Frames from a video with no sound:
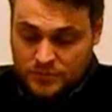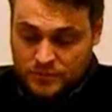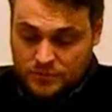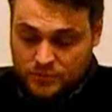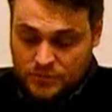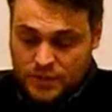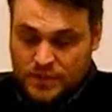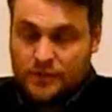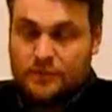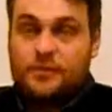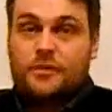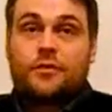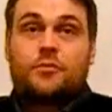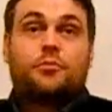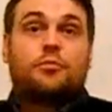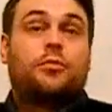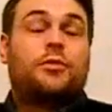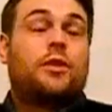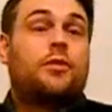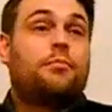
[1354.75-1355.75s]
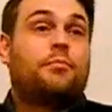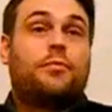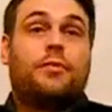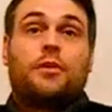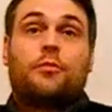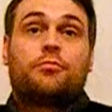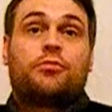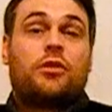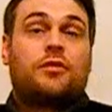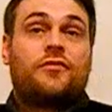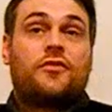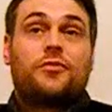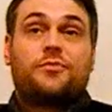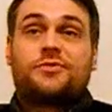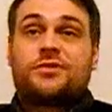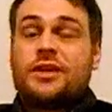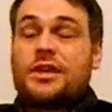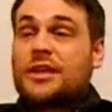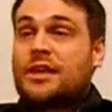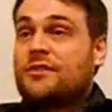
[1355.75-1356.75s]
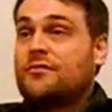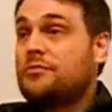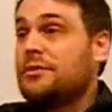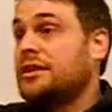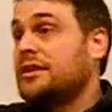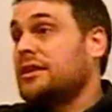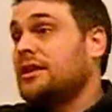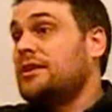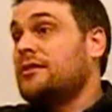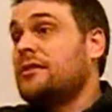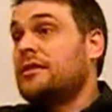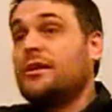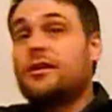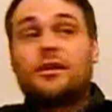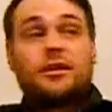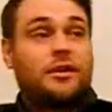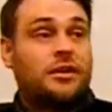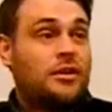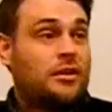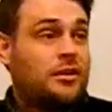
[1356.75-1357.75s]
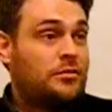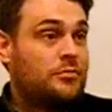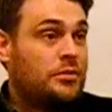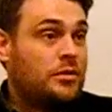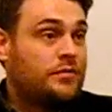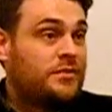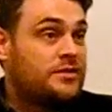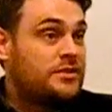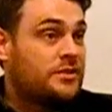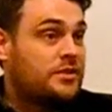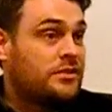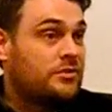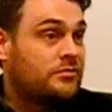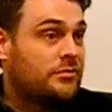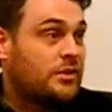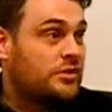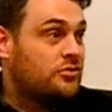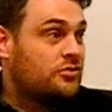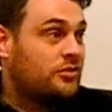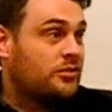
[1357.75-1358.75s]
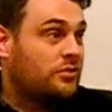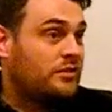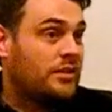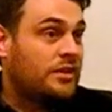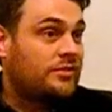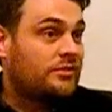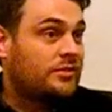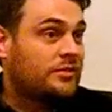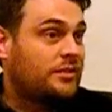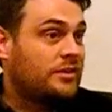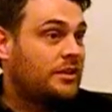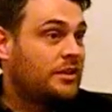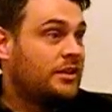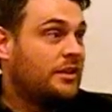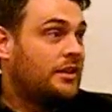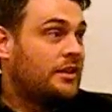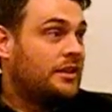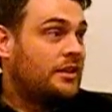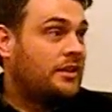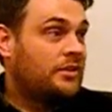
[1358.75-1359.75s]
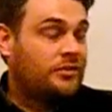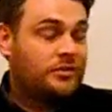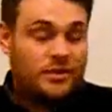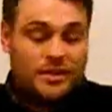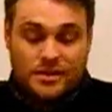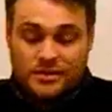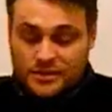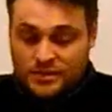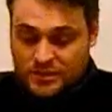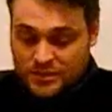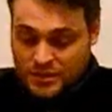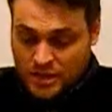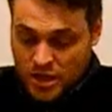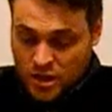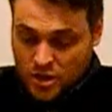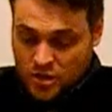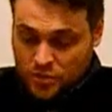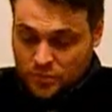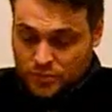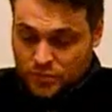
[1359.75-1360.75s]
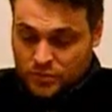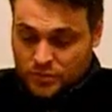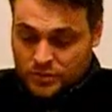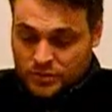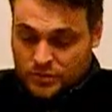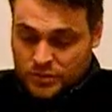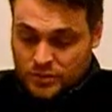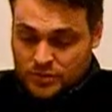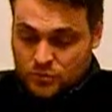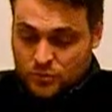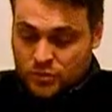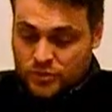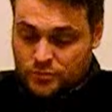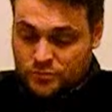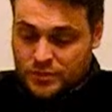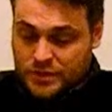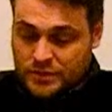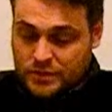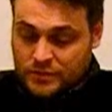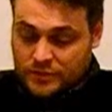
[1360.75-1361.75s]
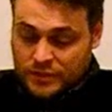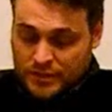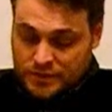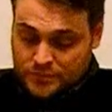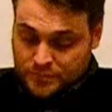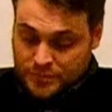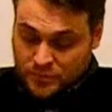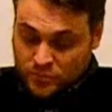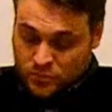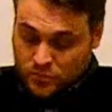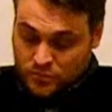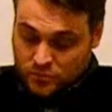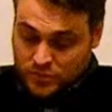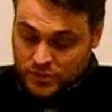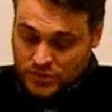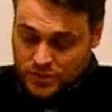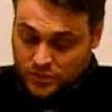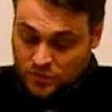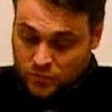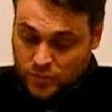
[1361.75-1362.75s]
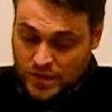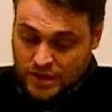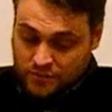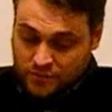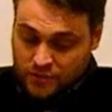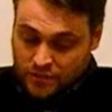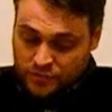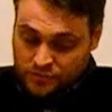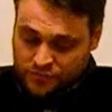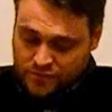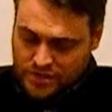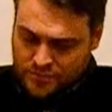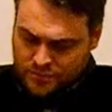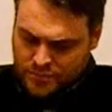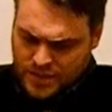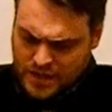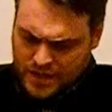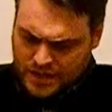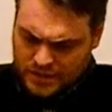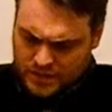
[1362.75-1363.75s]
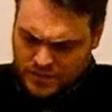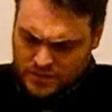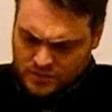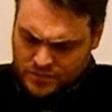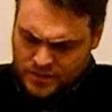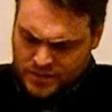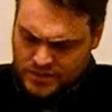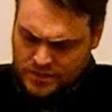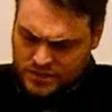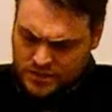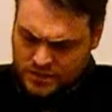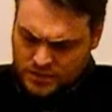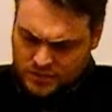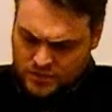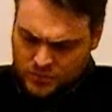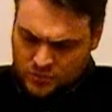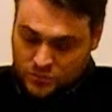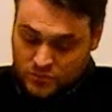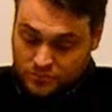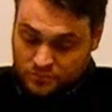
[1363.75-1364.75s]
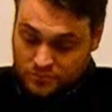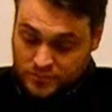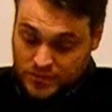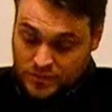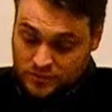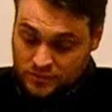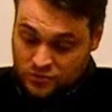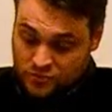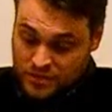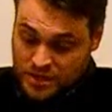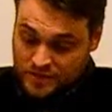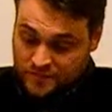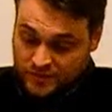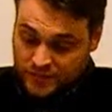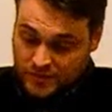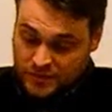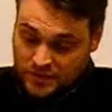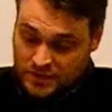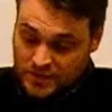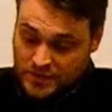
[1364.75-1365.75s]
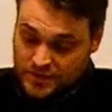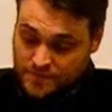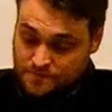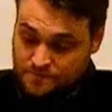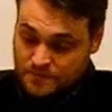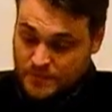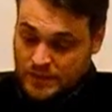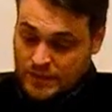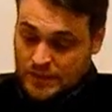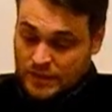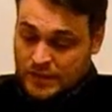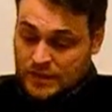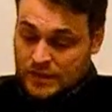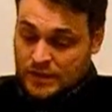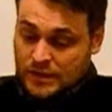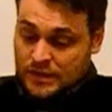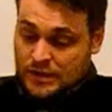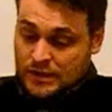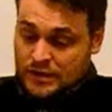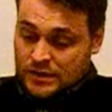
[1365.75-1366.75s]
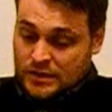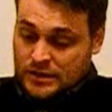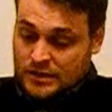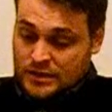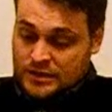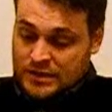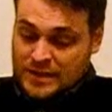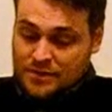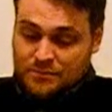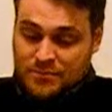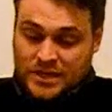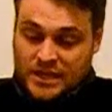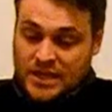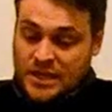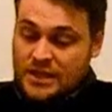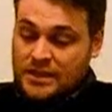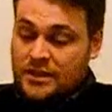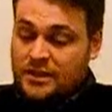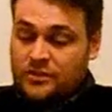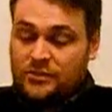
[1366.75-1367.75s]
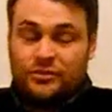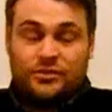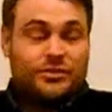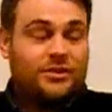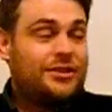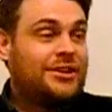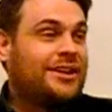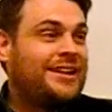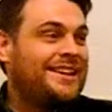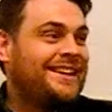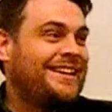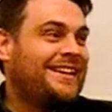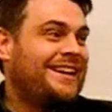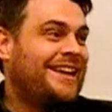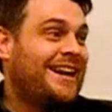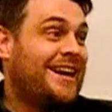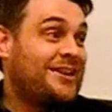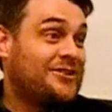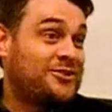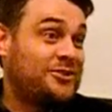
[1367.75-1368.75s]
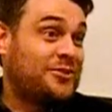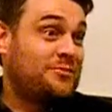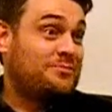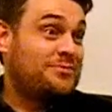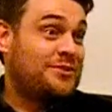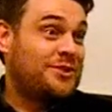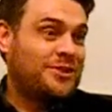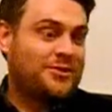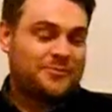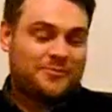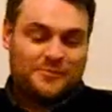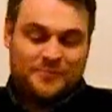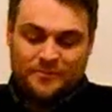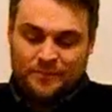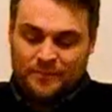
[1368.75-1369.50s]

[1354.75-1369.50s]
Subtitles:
well, the Proverbs say, "Give me neither poverty nor riches." There's a standard. But it wouldn't be that they'd be, you know, wearing threadbare clothing, and they wouldn't be driving Lamborghinis, as some do.